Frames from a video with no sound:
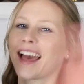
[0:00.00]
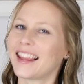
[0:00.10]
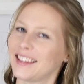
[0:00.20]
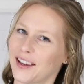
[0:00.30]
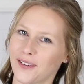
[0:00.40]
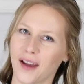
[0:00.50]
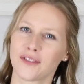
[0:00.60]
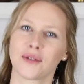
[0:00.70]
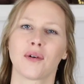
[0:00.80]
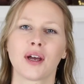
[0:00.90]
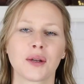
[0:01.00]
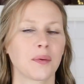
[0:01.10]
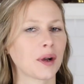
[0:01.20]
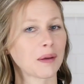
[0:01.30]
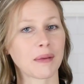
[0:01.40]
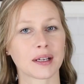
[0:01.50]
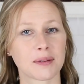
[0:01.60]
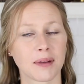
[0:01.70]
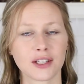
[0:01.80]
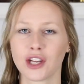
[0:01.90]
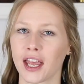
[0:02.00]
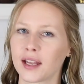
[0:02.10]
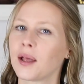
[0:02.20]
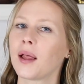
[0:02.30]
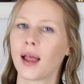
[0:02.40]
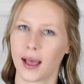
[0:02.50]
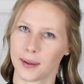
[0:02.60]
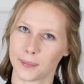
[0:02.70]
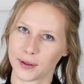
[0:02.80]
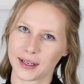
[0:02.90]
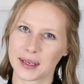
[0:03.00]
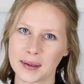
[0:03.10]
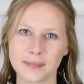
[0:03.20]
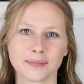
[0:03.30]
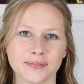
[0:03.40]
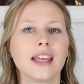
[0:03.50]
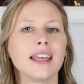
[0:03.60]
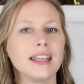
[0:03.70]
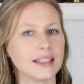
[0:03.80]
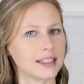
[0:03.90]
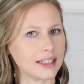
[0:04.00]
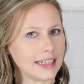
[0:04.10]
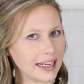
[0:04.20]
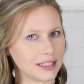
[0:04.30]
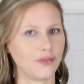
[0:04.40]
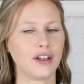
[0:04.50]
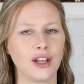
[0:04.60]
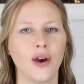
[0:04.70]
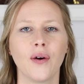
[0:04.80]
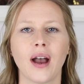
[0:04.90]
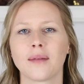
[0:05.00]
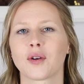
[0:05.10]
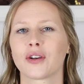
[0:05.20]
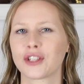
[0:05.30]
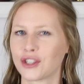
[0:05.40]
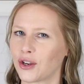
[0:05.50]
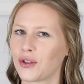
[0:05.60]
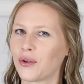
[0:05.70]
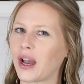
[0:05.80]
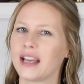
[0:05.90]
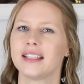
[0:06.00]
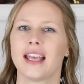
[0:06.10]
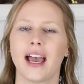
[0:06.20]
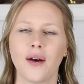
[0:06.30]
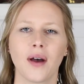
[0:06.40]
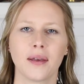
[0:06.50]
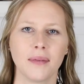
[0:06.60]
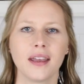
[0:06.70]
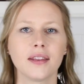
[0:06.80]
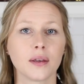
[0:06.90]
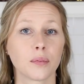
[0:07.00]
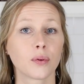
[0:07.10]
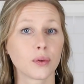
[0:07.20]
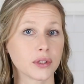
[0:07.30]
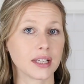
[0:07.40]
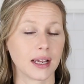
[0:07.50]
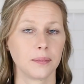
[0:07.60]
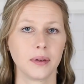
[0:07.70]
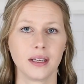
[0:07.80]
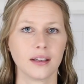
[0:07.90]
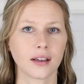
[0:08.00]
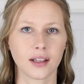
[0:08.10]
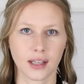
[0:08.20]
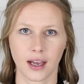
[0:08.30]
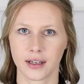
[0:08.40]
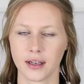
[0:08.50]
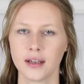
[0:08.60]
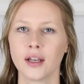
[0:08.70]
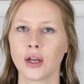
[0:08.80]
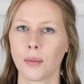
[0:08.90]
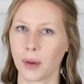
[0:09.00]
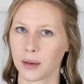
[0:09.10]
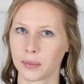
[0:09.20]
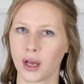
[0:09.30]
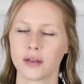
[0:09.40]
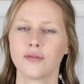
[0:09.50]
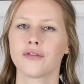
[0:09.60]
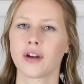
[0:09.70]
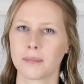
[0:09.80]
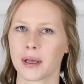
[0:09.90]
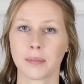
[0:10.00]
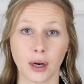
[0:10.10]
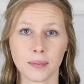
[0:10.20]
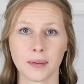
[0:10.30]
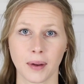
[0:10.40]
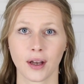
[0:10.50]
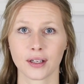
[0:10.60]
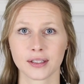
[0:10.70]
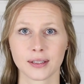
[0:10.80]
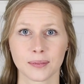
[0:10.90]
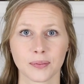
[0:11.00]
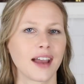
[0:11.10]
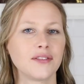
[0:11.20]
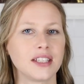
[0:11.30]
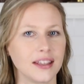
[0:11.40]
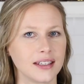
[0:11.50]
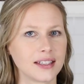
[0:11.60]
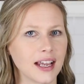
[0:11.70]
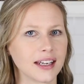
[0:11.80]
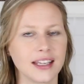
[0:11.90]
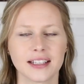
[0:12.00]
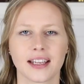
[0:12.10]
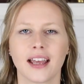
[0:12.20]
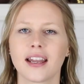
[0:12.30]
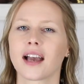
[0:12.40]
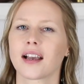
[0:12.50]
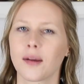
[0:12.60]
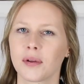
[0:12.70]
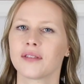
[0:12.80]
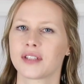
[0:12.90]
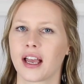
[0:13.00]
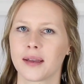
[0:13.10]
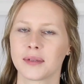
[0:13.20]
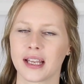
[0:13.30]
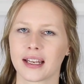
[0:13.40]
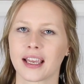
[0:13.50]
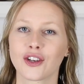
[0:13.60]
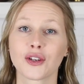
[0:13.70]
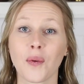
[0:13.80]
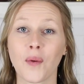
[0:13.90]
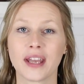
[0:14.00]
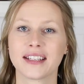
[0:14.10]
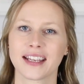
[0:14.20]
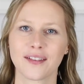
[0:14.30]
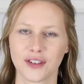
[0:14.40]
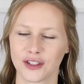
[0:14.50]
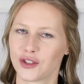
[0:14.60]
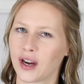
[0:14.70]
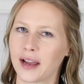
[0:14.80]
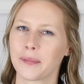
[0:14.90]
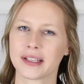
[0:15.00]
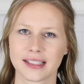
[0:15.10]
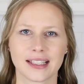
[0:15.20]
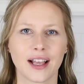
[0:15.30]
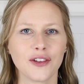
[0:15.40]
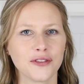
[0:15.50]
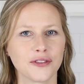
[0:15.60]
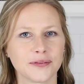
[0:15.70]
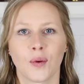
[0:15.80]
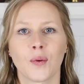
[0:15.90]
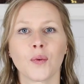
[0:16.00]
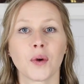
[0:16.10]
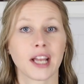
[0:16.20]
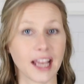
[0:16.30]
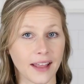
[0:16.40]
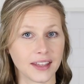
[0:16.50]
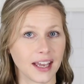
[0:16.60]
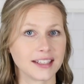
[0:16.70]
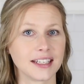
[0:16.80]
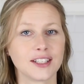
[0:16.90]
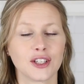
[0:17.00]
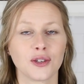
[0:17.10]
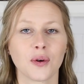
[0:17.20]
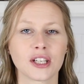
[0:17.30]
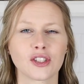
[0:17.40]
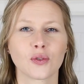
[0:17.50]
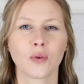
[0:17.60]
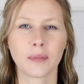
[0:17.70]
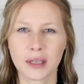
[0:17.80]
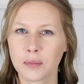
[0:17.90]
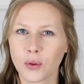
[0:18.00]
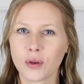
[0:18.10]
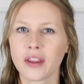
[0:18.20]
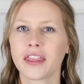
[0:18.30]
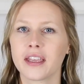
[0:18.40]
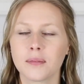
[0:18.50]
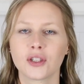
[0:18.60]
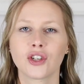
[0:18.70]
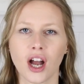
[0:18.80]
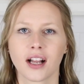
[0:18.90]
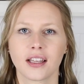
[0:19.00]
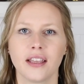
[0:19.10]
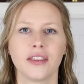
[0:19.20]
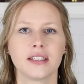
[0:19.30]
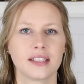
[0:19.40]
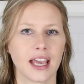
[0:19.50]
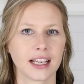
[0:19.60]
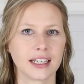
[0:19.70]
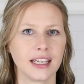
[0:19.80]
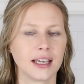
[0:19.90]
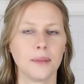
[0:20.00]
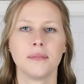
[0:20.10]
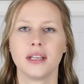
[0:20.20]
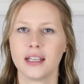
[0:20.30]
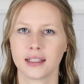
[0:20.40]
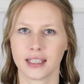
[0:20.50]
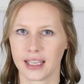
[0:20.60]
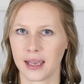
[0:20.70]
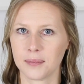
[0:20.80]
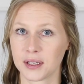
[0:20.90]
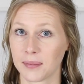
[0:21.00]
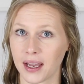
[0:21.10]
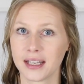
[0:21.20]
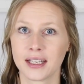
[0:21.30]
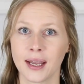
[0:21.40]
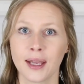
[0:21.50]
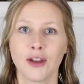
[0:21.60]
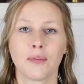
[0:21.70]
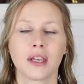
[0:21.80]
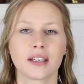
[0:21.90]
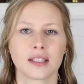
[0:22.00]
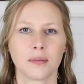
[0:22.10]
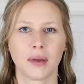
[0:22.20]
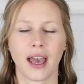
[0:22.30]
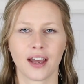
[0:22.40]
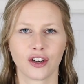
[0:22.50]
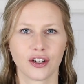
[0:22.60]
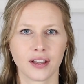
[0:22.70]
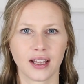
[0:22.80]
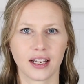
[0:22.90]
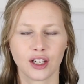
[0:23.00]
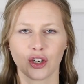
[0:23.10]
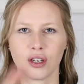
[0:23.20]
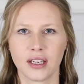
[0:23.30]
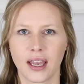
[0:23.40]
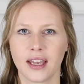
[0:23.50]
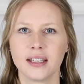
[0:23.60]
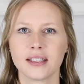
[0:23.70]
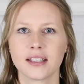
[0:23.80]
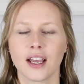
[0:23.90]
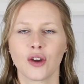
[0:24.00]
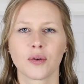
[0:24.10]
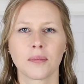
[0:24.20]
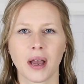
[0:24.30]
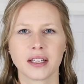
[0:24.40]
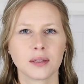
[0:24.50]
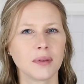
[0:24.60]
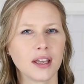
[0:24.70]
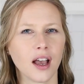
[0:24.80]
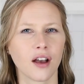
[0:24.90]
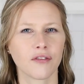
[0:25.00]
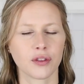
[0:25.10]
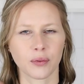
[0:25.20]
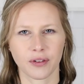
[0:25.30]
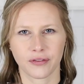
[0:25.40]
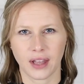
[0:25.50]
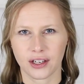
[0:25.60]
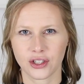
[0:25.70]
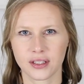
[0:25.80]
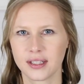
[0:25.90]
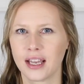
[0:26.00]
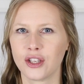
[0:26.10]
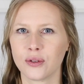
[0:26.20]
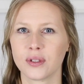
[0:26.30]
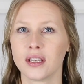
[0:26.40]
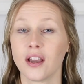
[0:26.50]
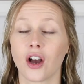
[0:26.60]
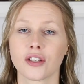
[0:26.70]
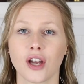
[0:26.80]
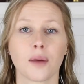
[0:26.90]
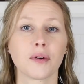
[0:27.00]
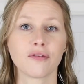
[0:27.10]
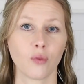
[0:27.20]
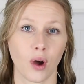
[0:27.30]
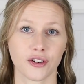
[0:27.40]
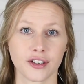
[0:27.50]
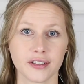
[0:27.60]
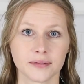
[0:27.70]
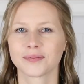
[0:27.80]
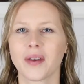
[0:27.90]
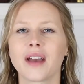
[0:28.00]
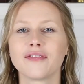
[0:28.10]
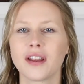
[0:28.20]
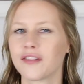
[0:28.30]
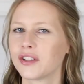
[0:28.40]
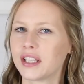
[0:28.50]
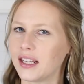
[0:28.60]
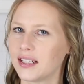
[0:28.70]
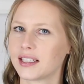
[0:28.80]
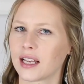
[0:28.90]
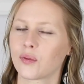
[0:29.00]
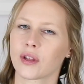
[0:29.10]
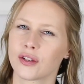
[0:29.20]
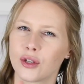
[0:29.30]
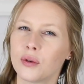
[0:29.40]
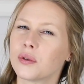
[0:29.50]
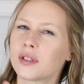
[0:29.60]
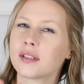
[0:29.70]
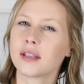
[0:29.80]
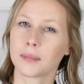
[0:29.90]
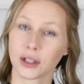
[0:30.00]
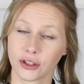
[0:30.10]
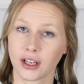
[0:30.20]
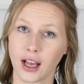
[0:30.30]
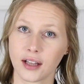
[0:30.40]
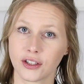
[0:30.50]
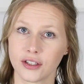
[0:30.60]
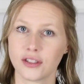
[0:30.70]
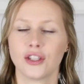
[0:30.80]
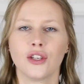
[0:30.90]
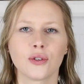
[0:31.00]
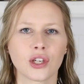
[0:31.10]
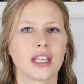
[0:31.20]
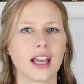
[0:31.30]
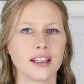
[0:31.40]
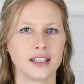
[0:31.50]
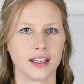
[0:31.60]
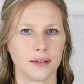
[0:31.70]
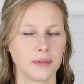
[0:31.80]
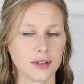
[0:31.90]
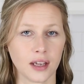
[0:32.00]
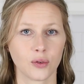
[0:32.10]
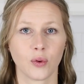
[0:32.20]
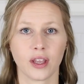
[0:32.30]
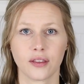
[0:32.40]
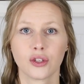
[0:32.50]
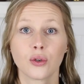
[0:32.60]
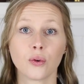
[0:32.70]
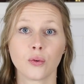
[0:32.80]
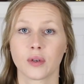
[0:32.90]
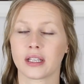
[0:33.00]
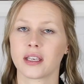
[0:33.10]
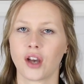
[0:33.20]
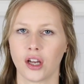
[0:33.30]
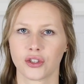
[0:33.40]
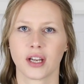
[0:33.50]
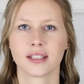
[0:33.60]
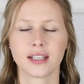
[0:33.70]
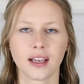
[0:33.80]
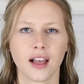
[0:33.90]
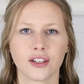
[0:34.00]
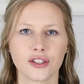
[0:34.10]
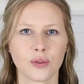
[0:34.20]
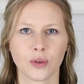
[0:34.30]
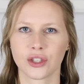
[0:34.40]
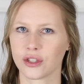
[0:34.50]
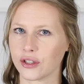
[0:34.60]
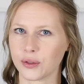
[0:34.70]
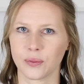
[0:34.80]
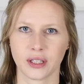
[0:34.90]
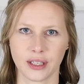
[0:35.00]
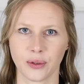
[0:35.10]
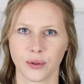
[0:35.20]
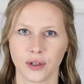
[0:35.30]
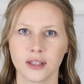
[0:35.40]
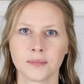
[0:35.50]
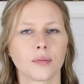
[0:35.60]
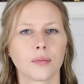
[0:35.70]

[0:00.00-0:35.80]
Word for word: Hello everyone, welcome back to my channel. I'm Brittnee. In today's video, I'm going to show you guys how I made the poolside pina colada bonbon from my Barbie box. I've seen this technique done a couple of times and I couldn't wait to give it a try myself. When I had the idea to do a swimming pool themed chocolate, this technique immediately came to mind because the pattern that it creates reminds me of the reflections that you see on top of water. I've never seen it done with two similar colors. Usually I see it done with two really contrasting colors, which looks really cool.